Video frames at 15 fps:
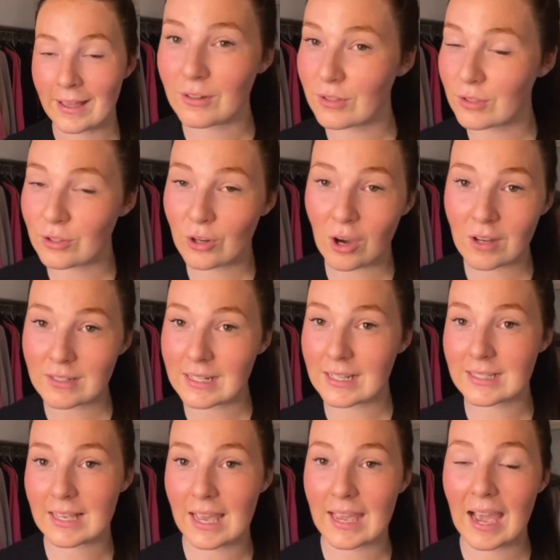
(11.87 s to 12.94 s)
It does not
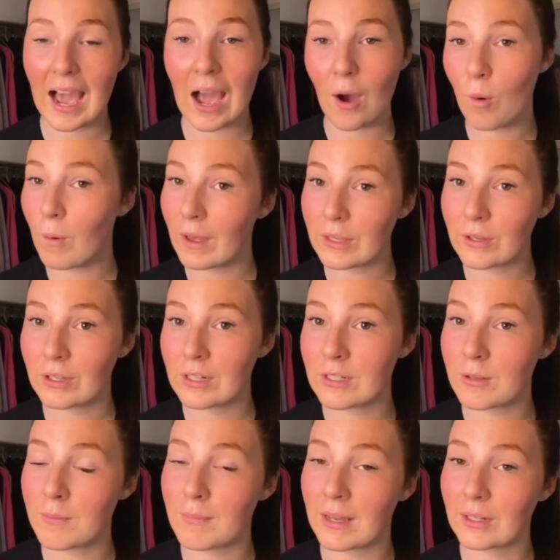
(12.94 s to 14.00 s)
dictate how well you're going to
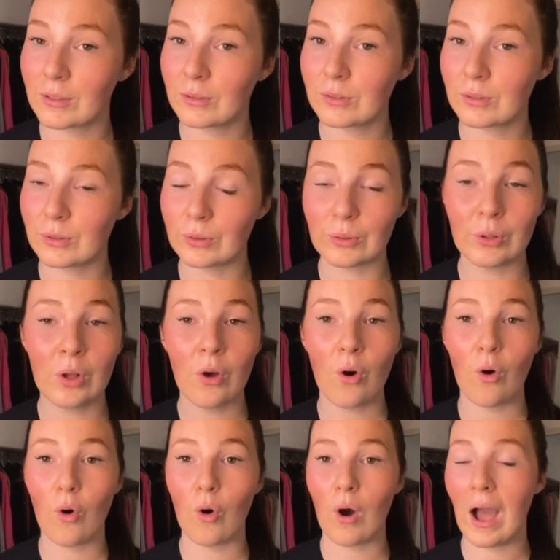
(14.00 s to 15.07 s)
do in medical school
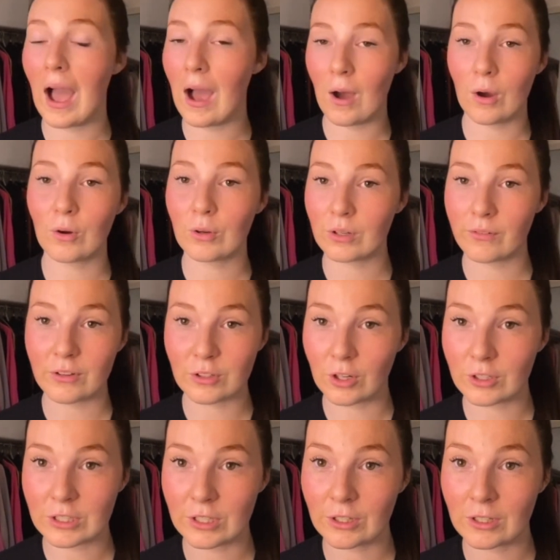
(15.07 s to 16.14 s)
or how good of a
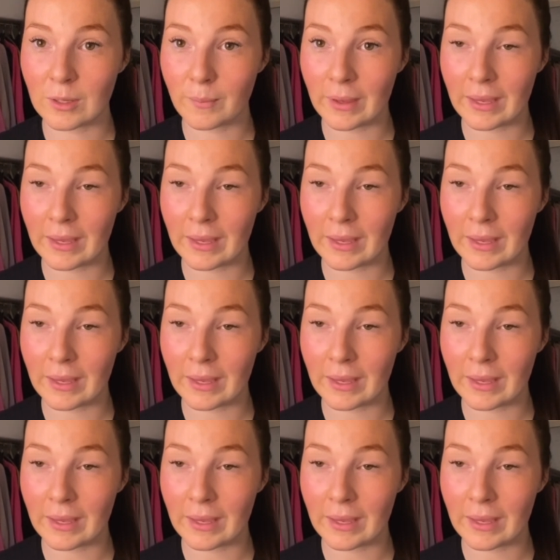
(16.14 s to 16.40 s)
doctor you're going to